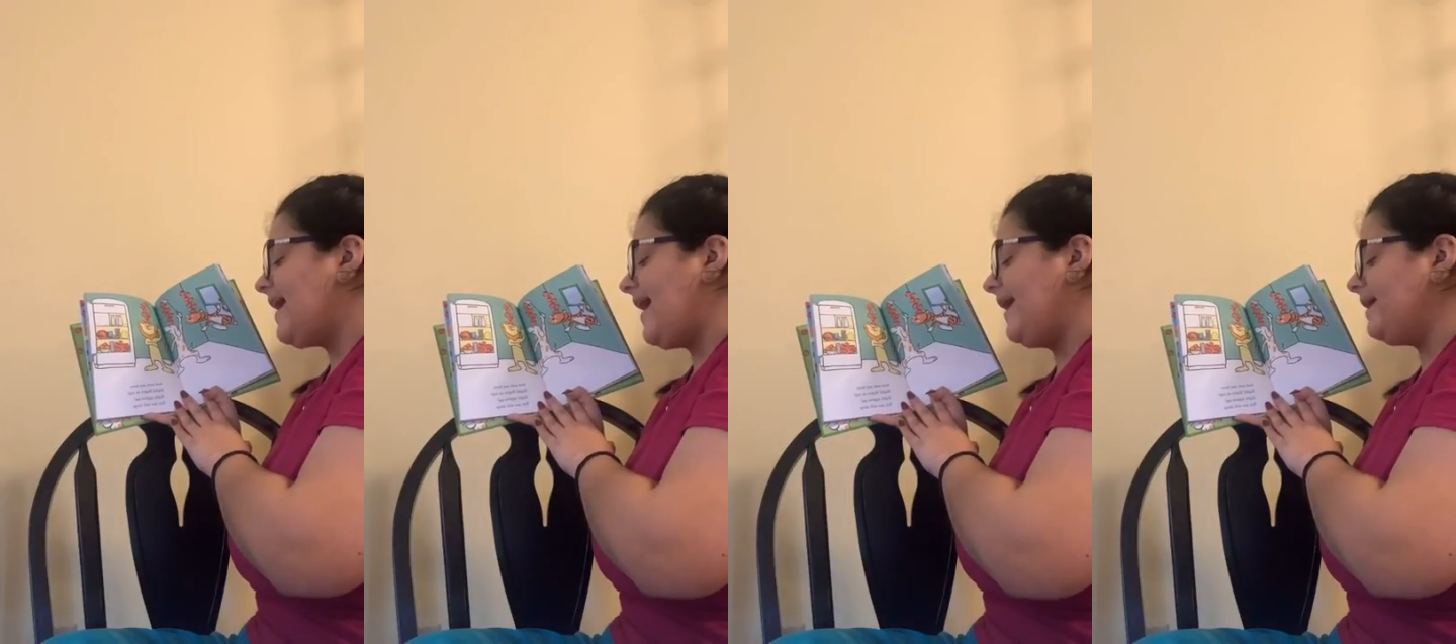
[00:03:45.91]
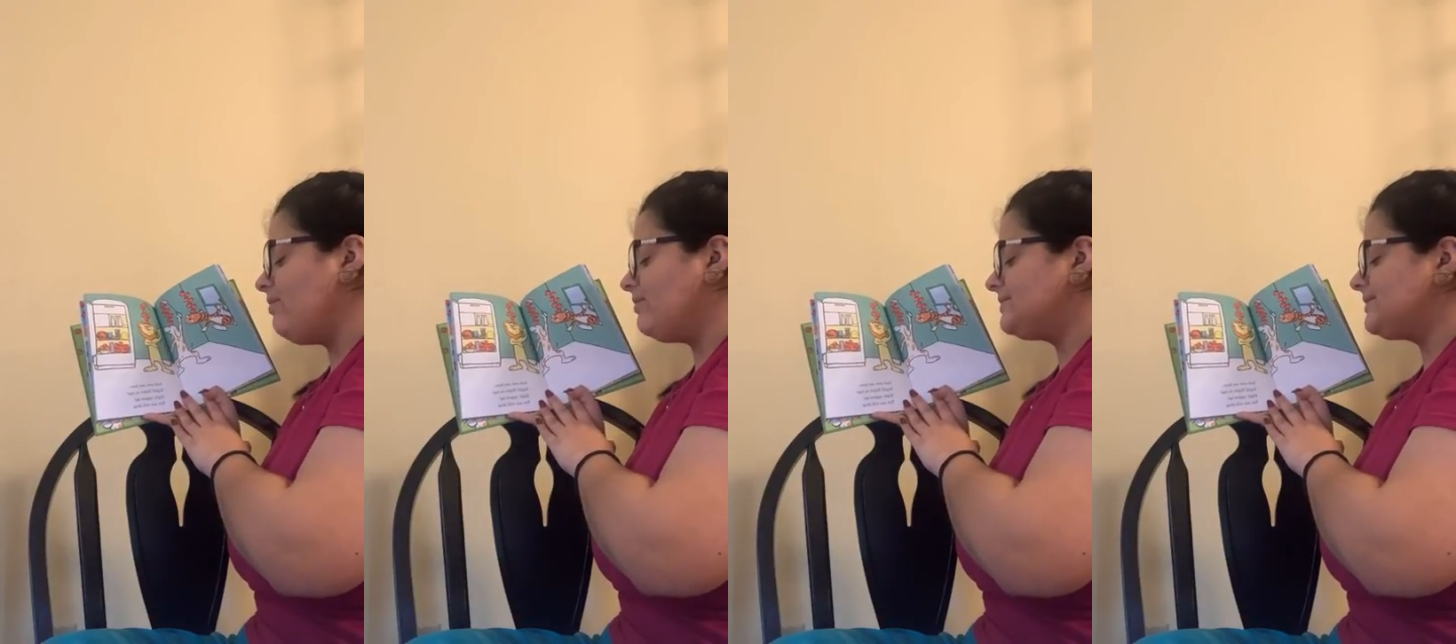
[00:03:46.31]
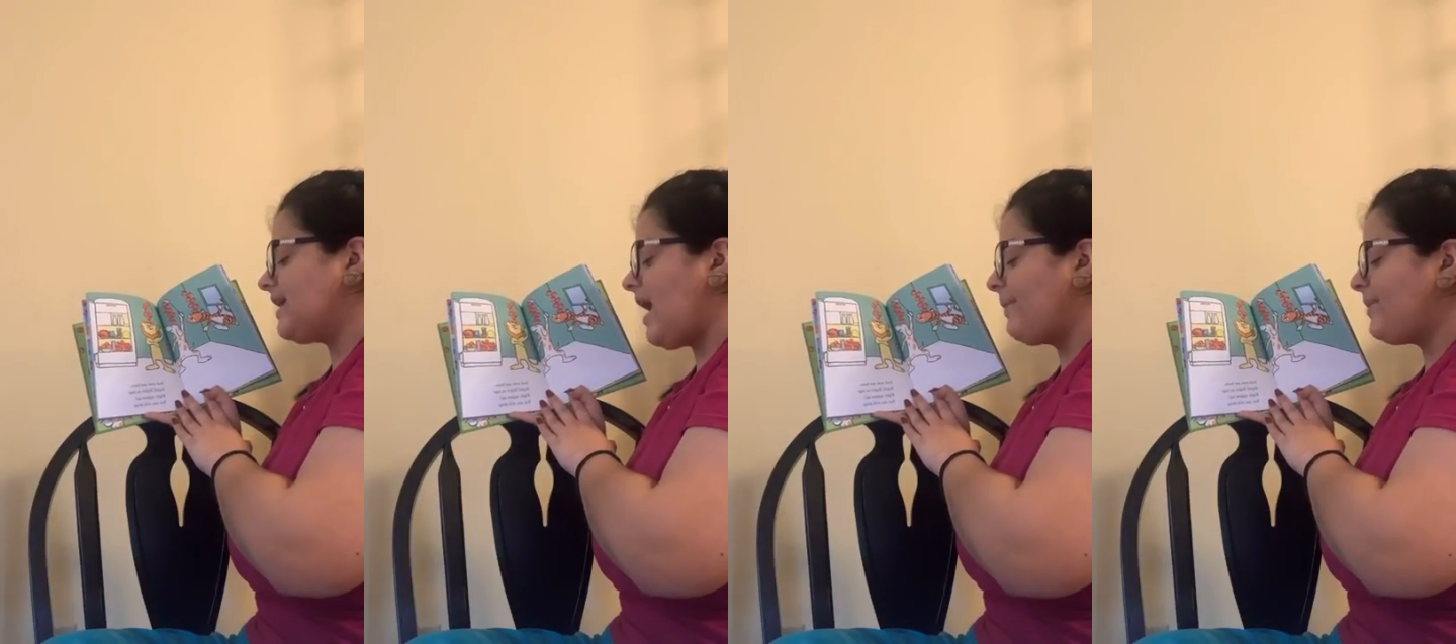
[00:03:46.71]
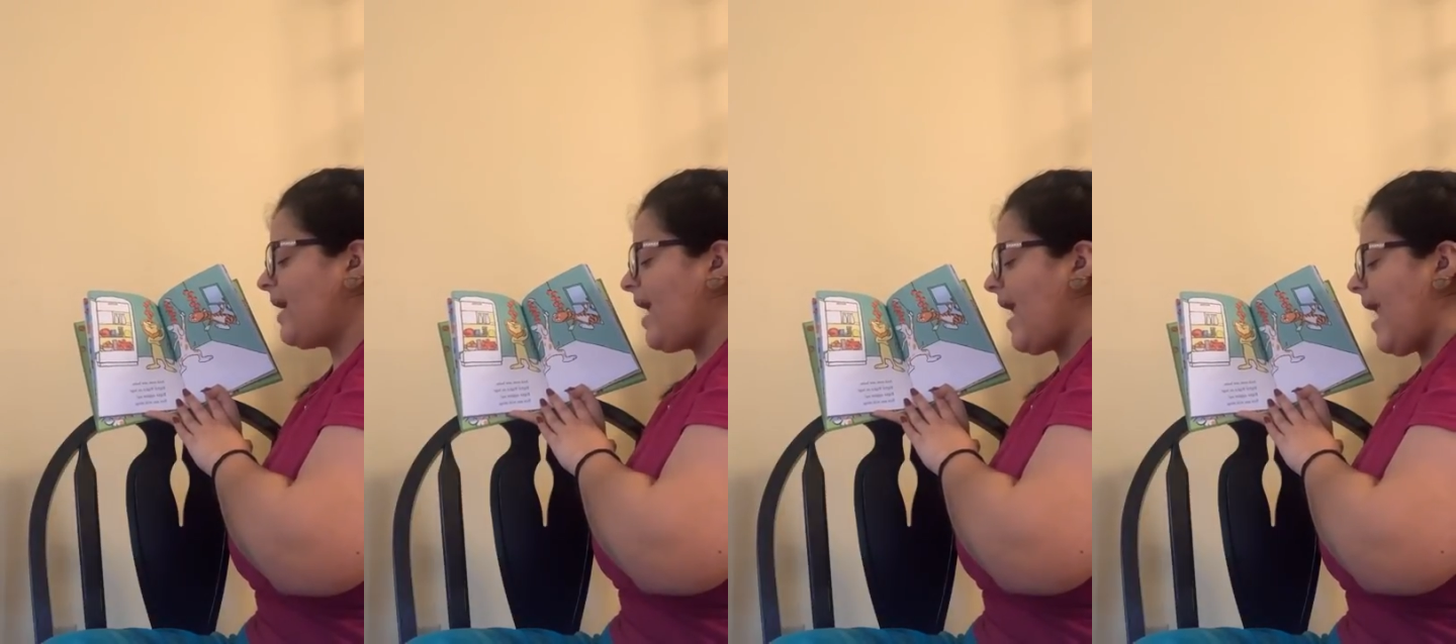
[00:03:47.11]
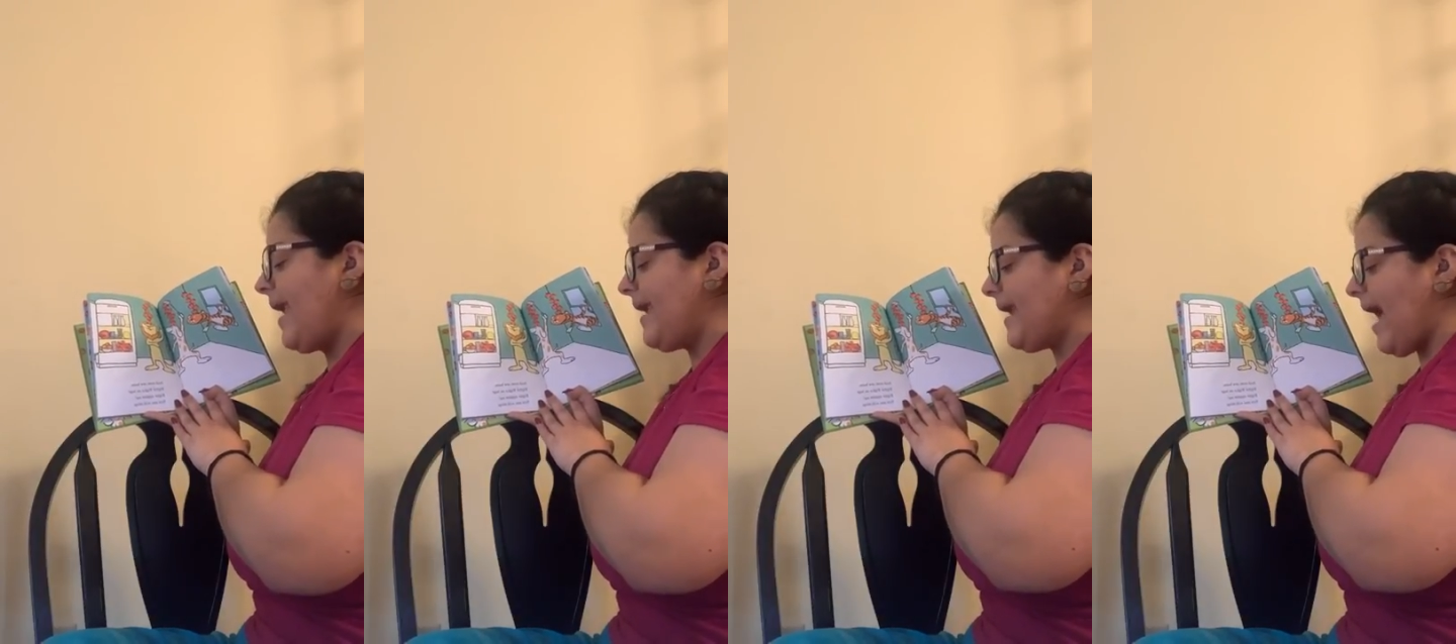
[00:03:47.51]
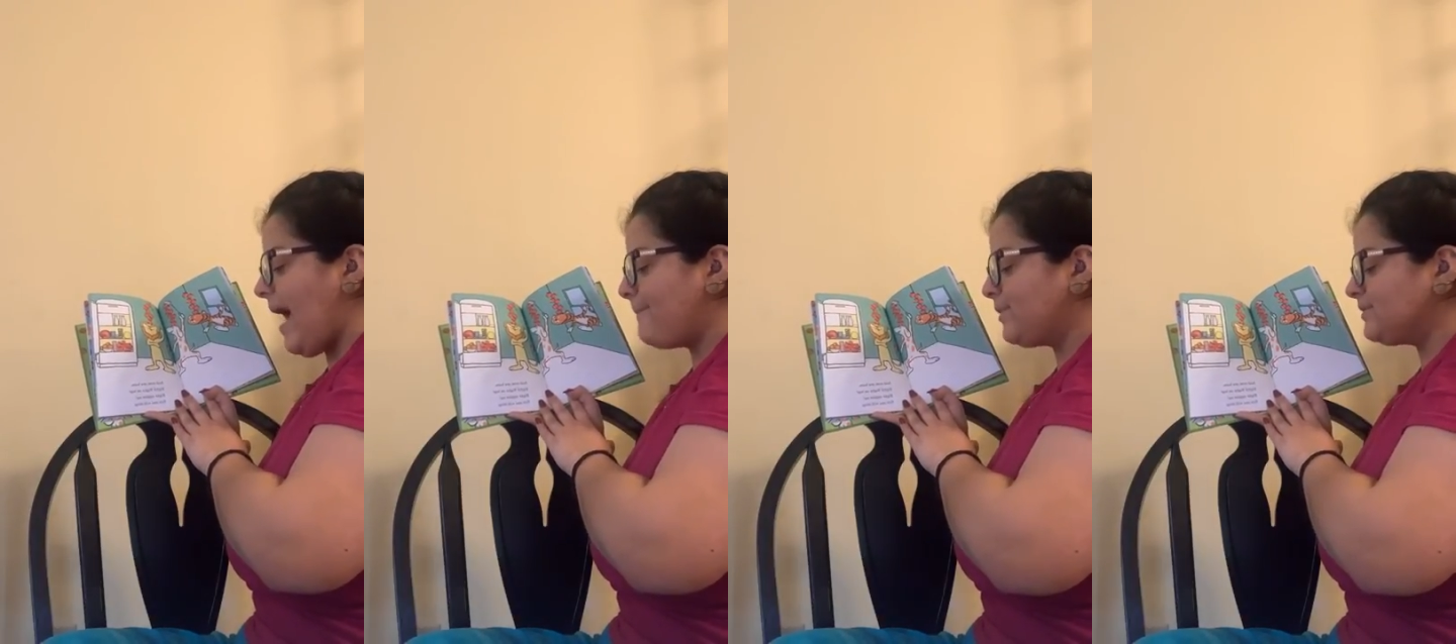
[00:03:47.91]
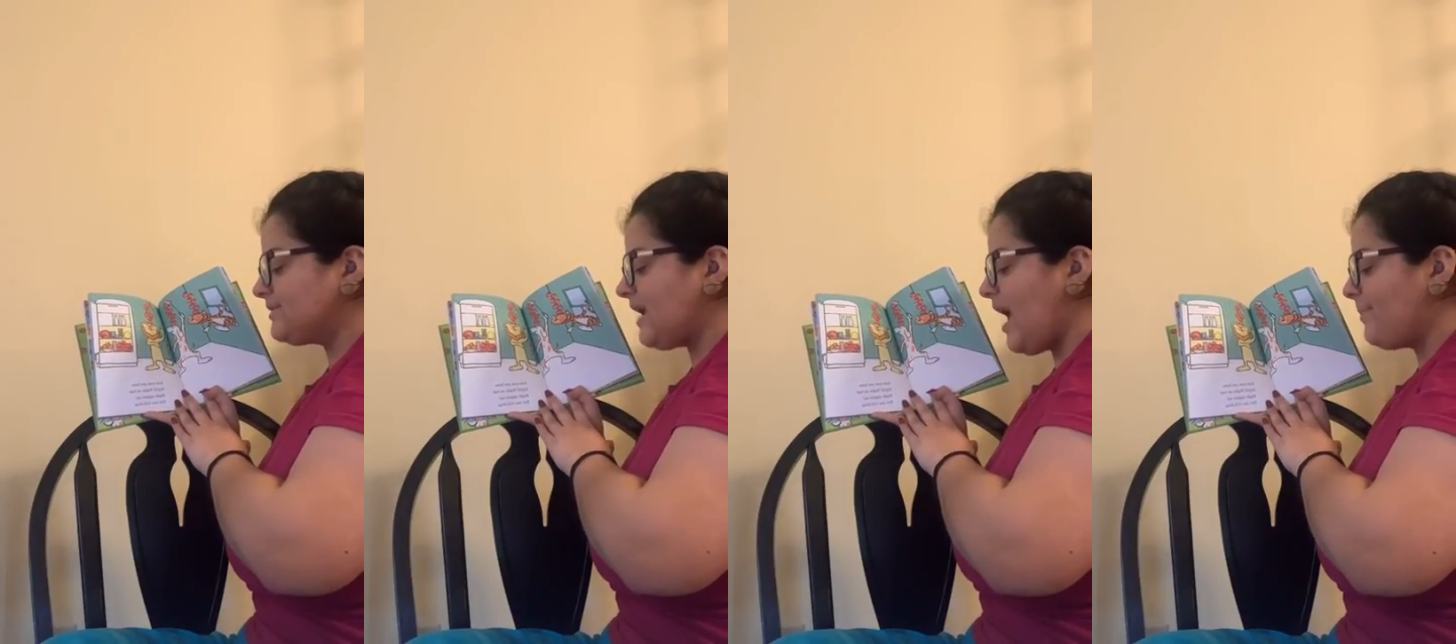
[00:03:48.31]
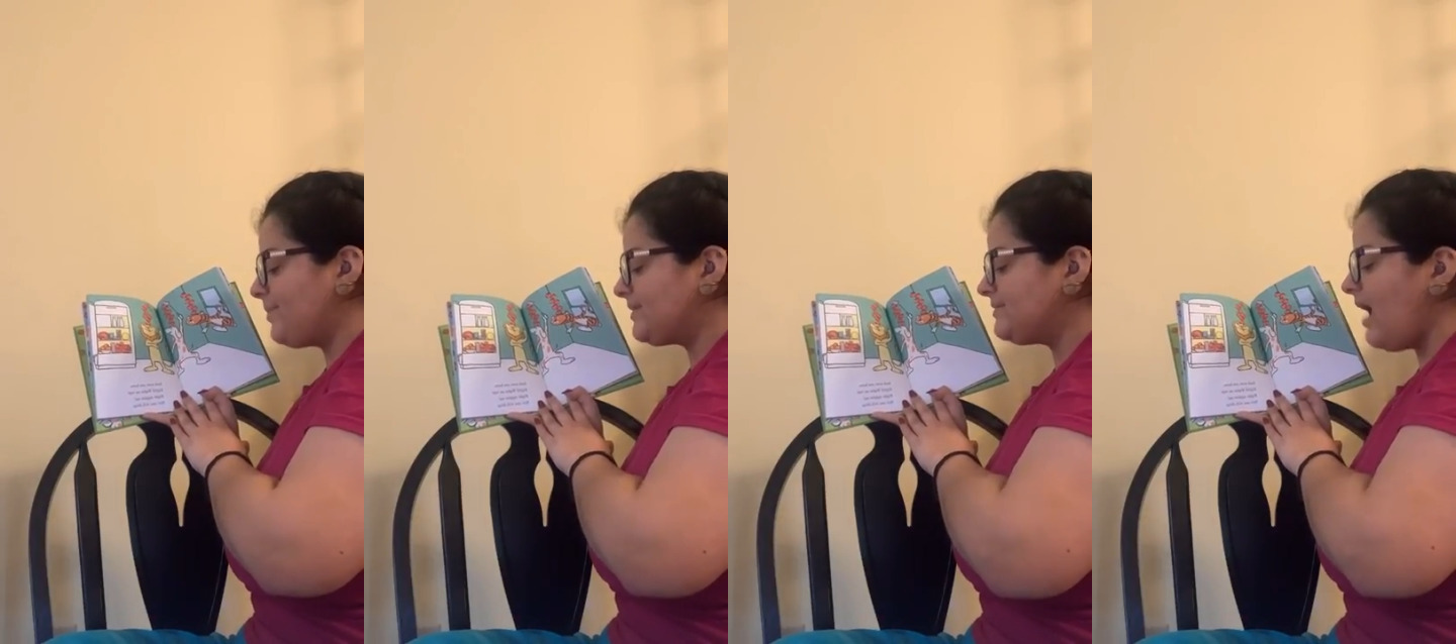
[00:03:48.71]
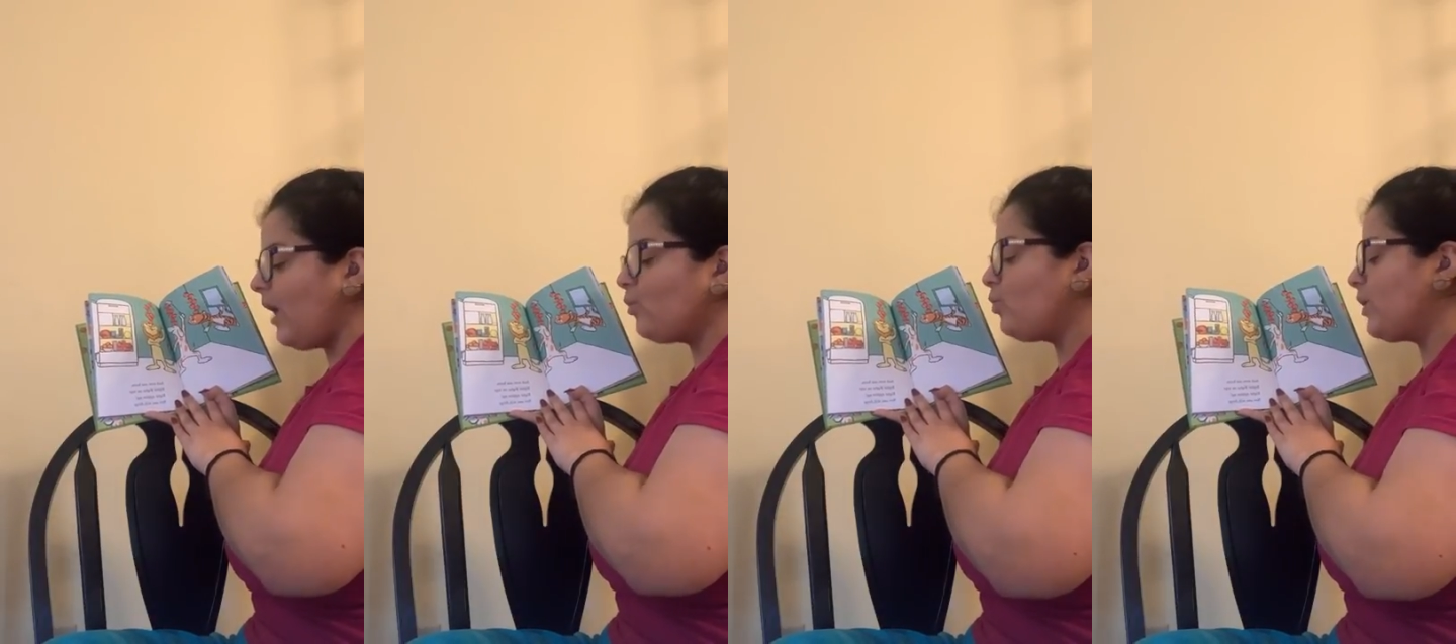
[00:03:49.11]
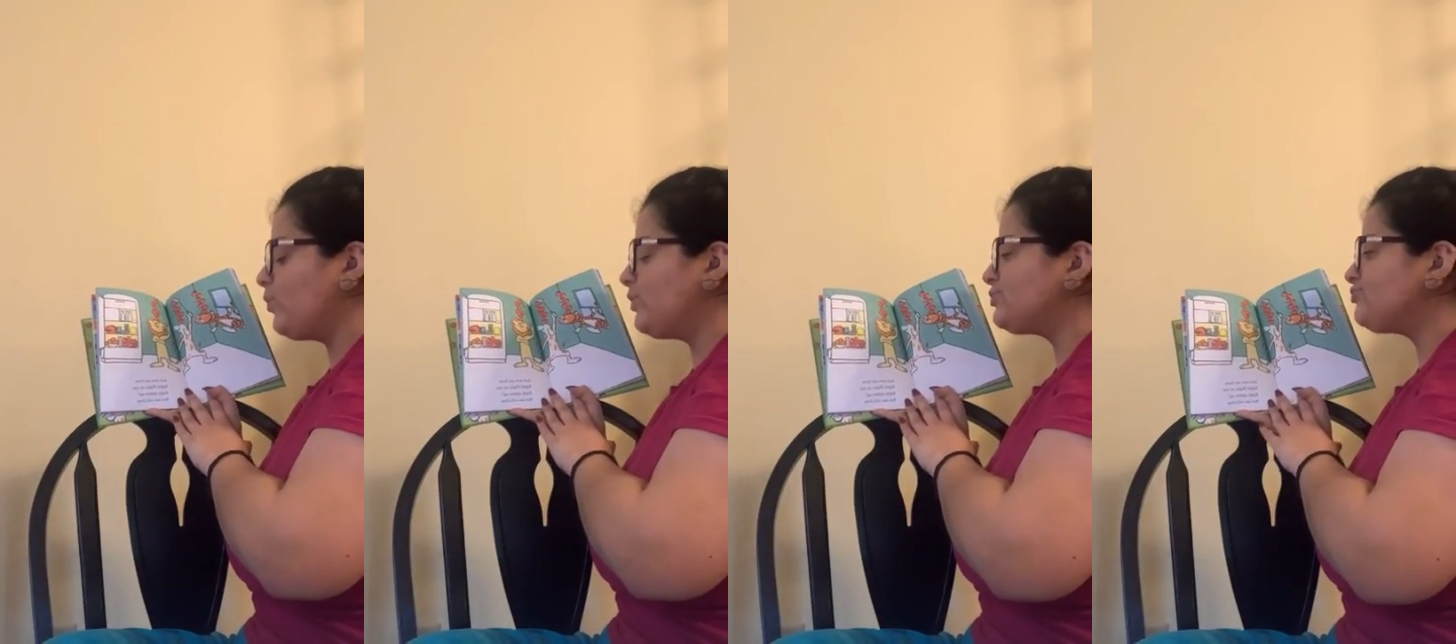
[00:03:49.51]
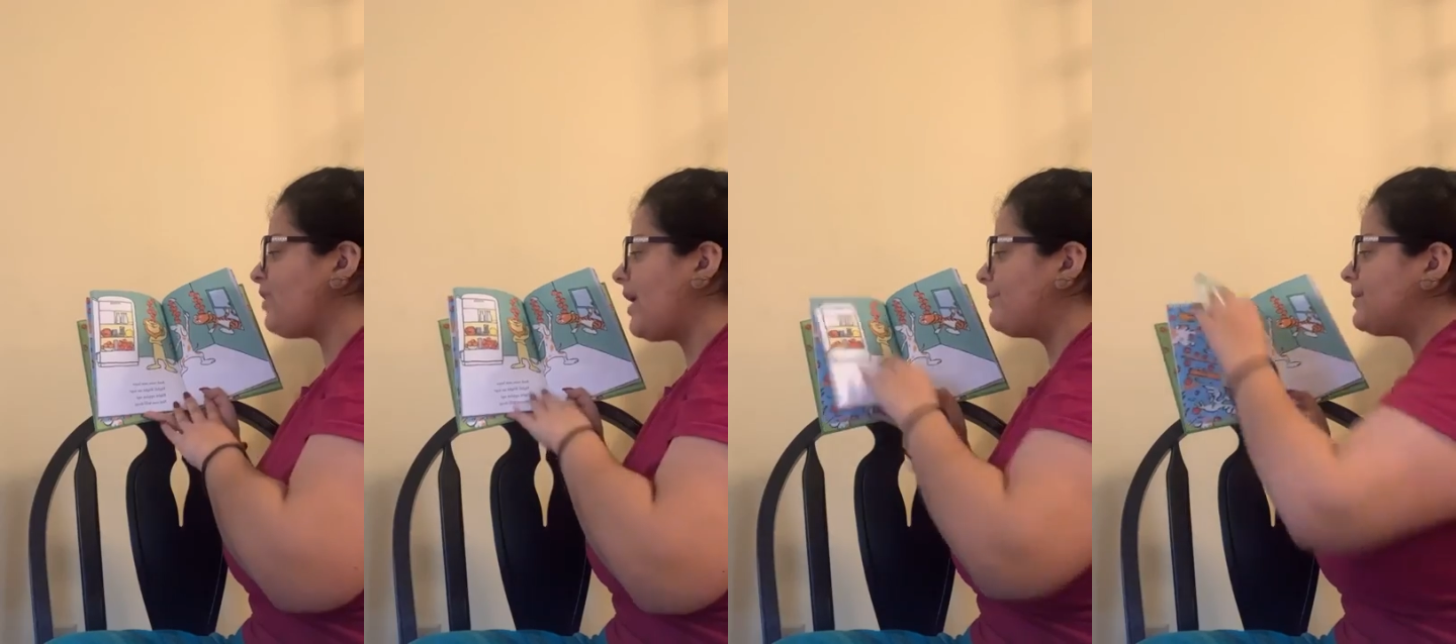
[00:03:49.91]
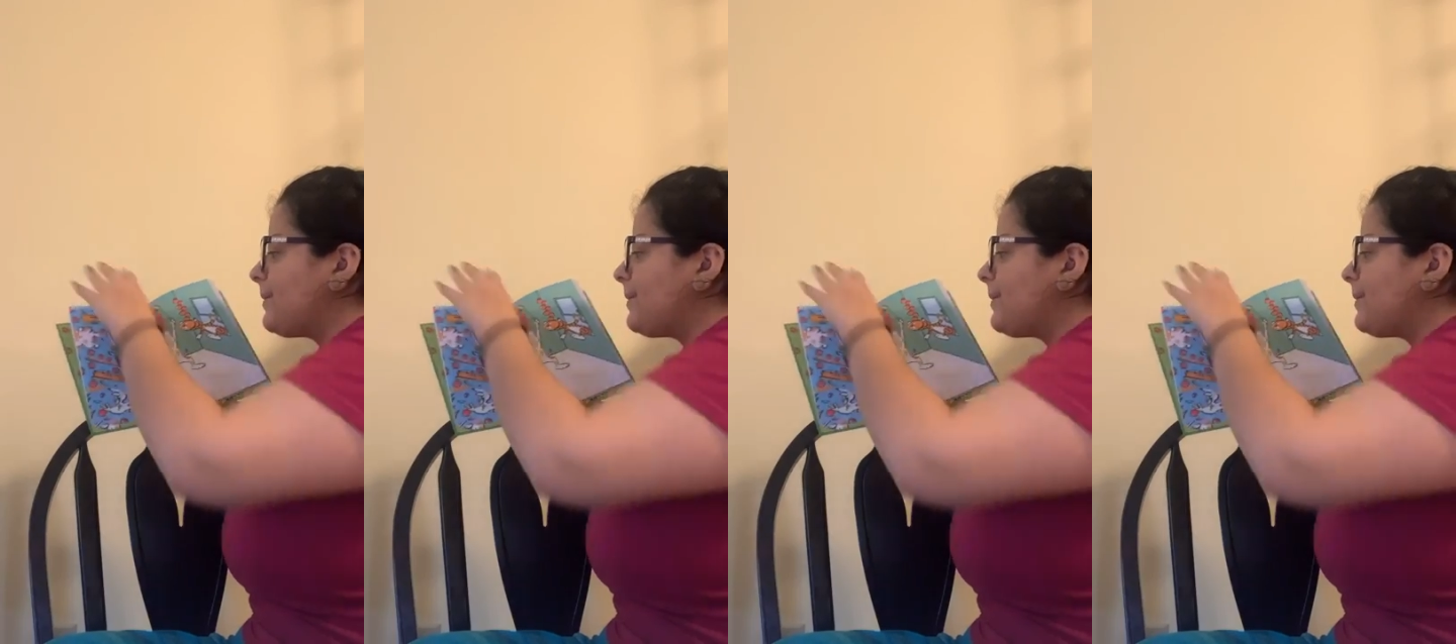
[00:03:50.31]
eight on top. Eight apples up, not one will drop.